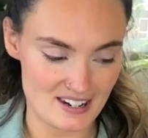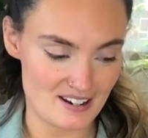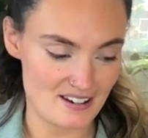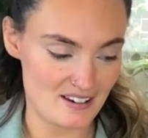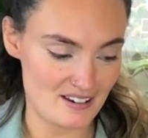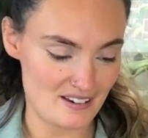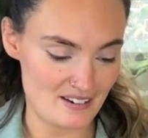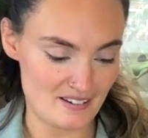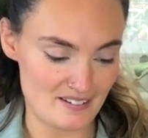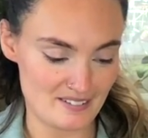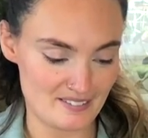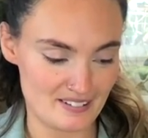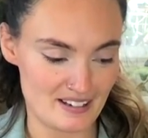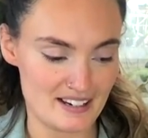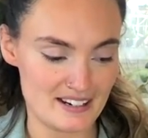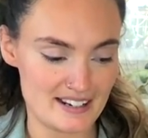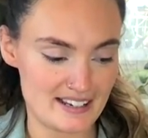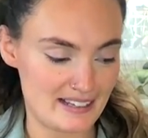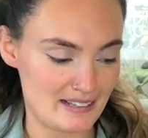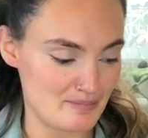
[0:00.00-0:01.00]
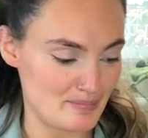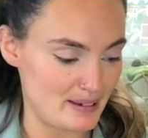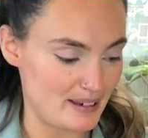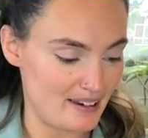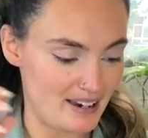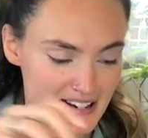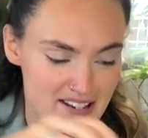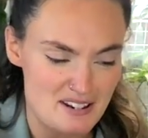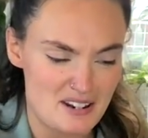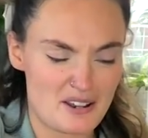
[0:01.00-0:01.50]
are a little bit,
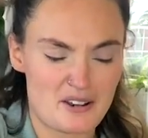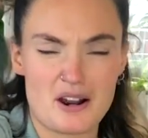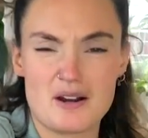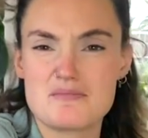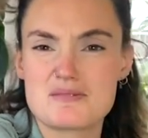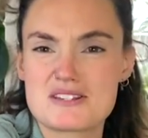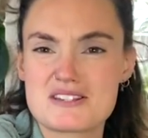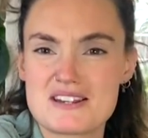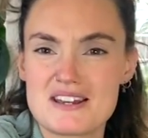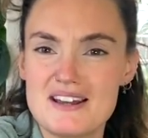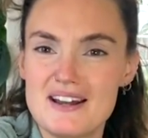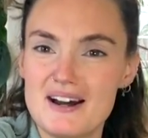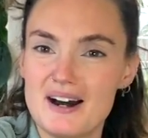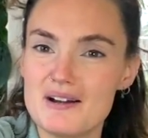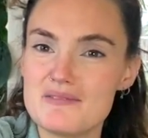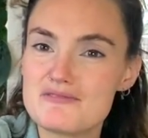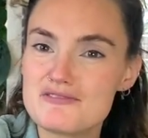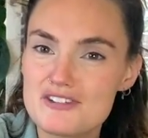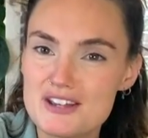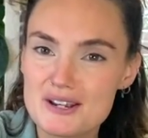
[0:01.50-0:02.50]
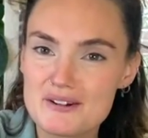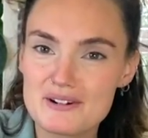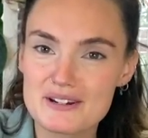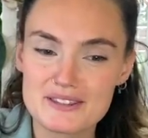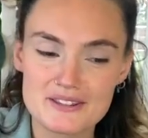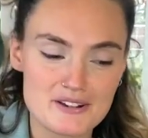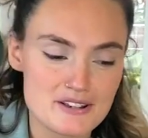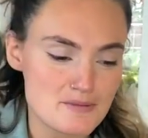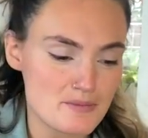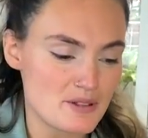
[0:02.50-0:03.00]
I don't know, I'm just, I'm figuring
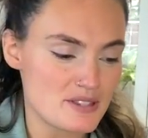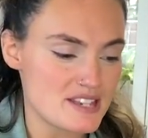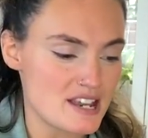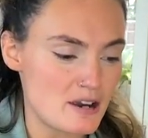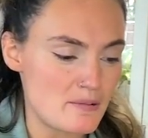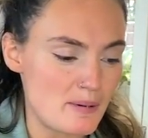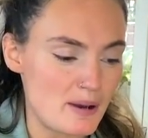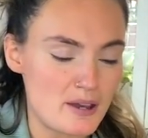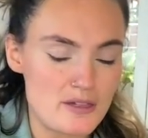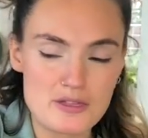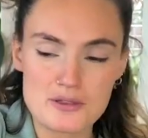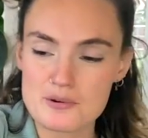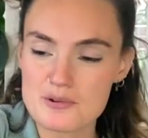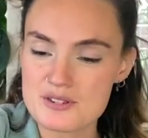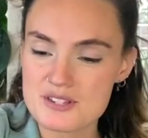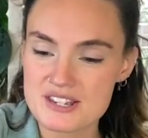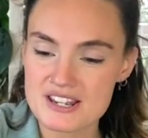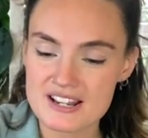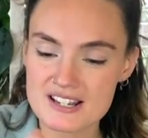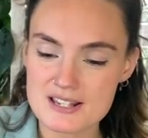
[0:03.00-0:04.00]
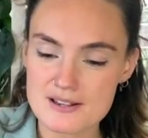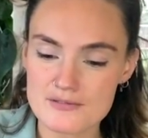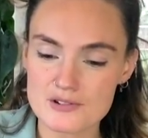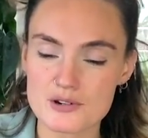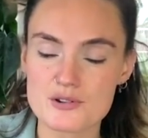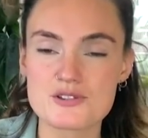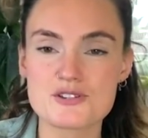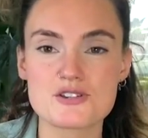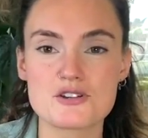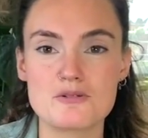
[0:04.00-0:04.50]
those ones out, but I thought seeing as I've
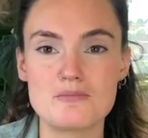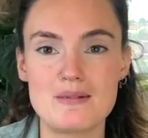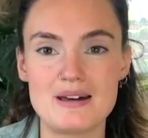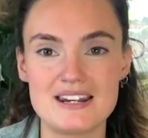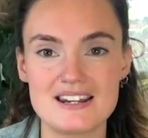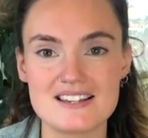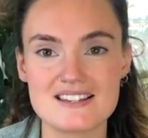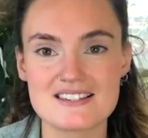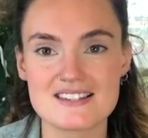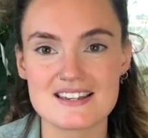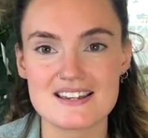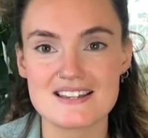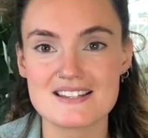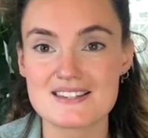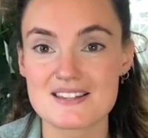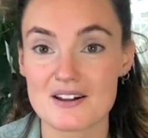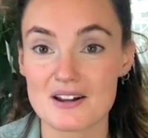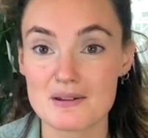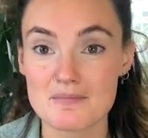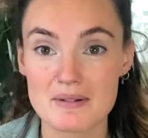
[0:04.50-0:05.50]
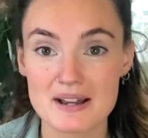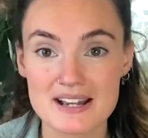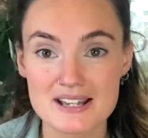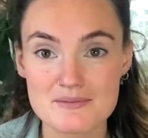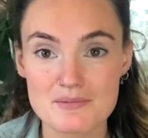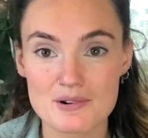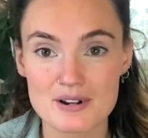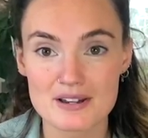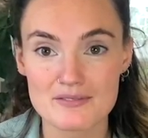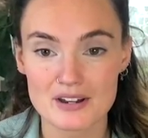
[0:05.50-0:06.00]
got so many seeds, I may as
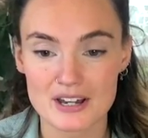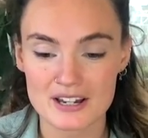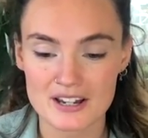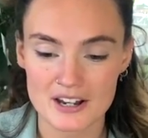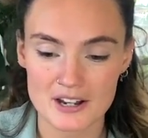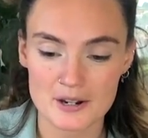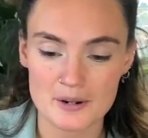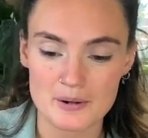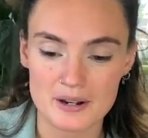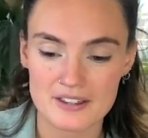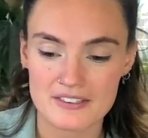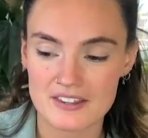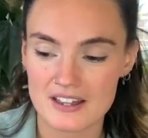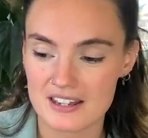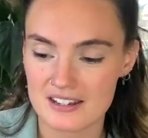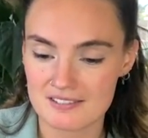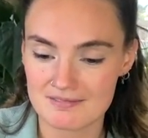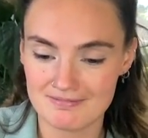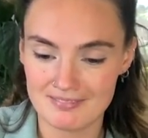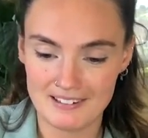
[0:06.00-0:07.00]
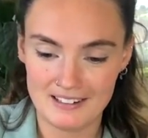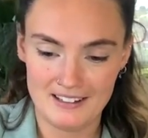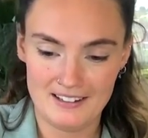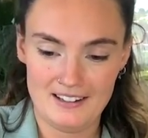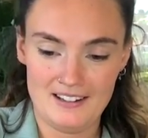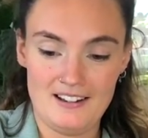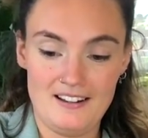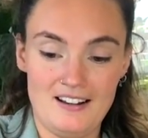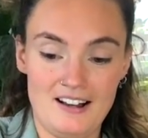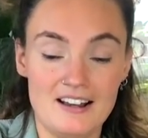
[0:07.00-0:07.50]
well give it a go and then
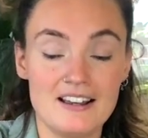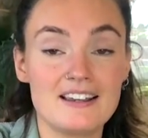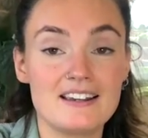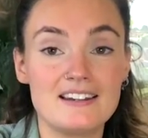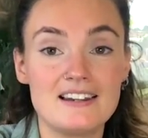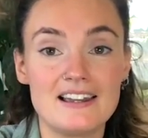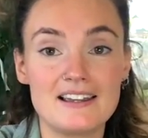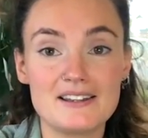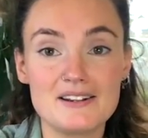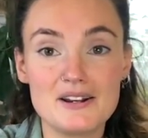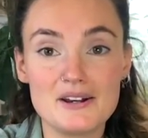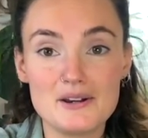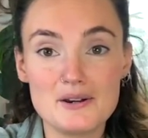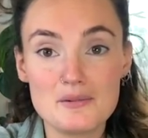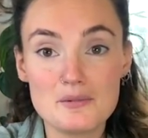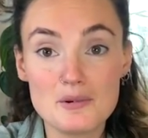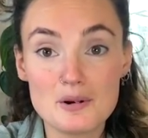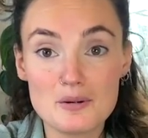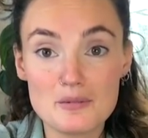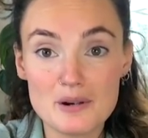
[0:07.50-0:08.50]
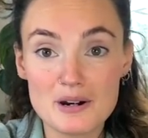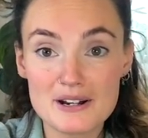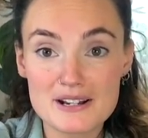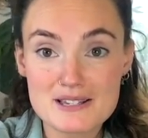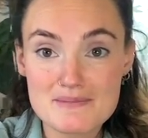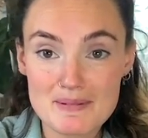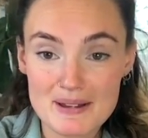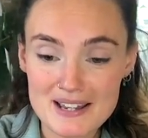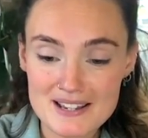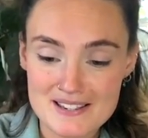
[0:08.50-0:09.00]
I can let you know what works
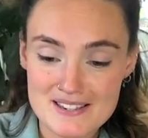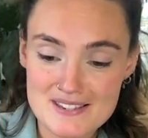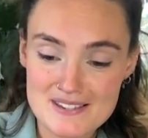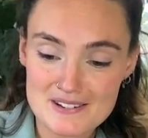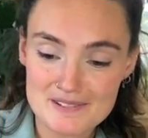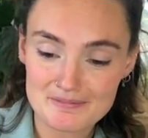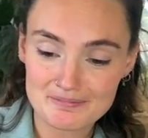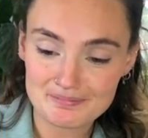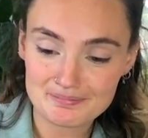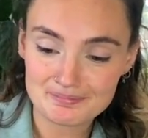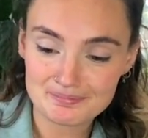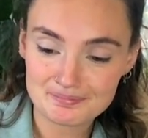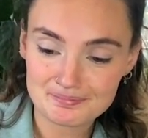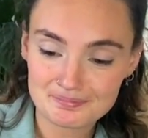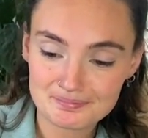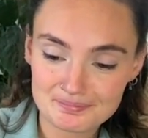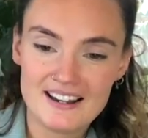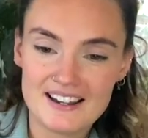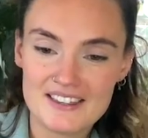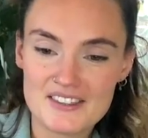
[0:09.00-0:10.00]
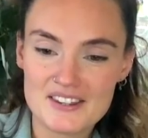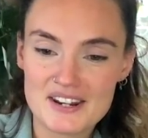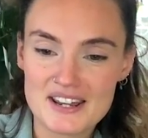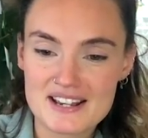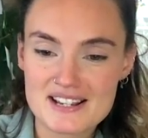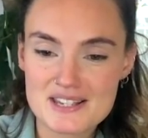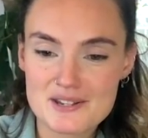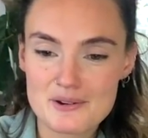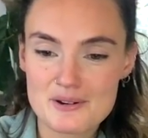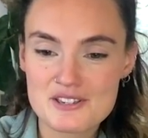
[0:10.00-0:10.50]
best. And the
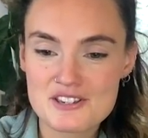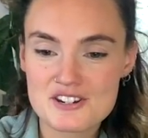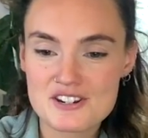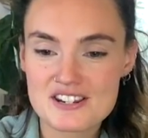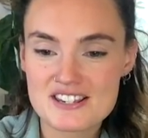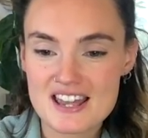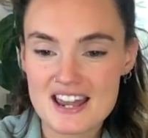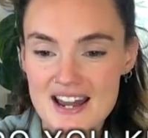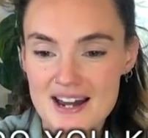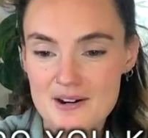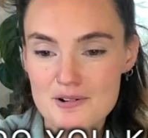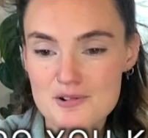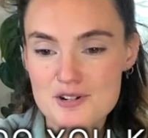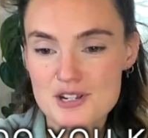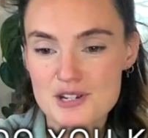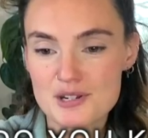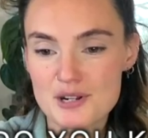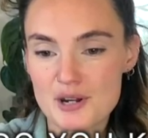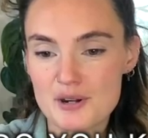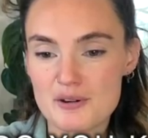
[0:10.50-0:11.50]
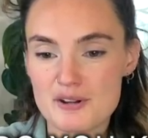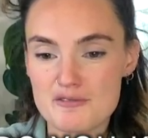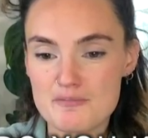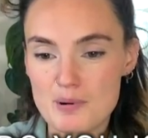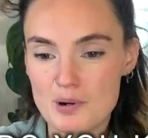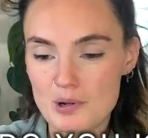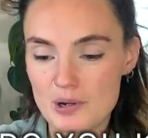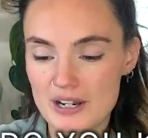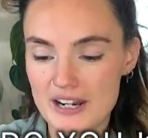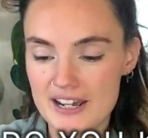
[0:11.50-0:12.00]
next question is, how do you know if
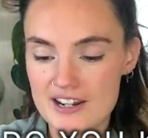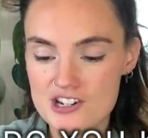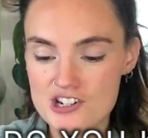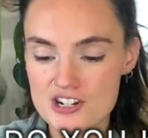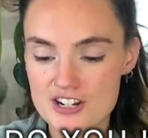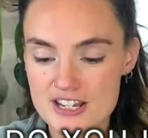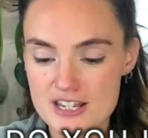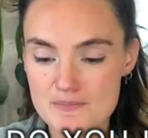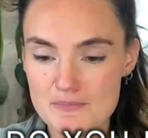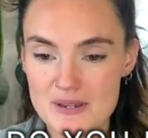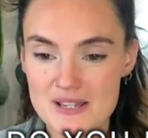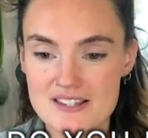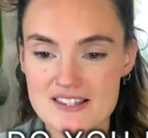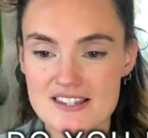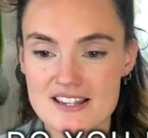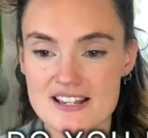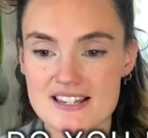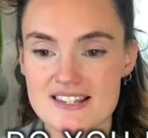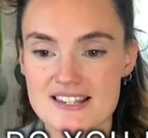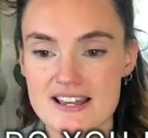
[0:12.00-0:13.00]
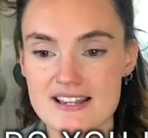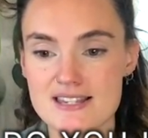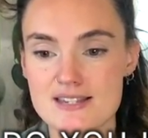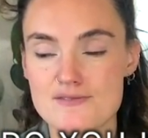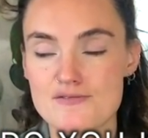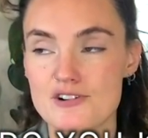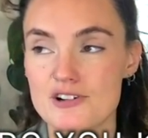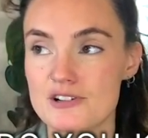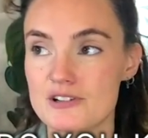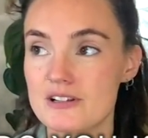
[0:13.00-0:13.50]
pollination has been
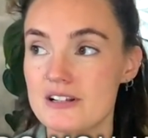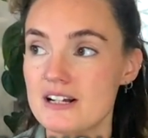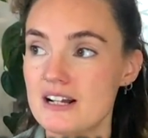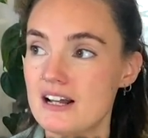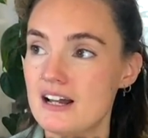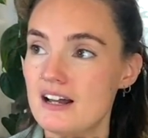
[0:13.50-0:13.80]
successful?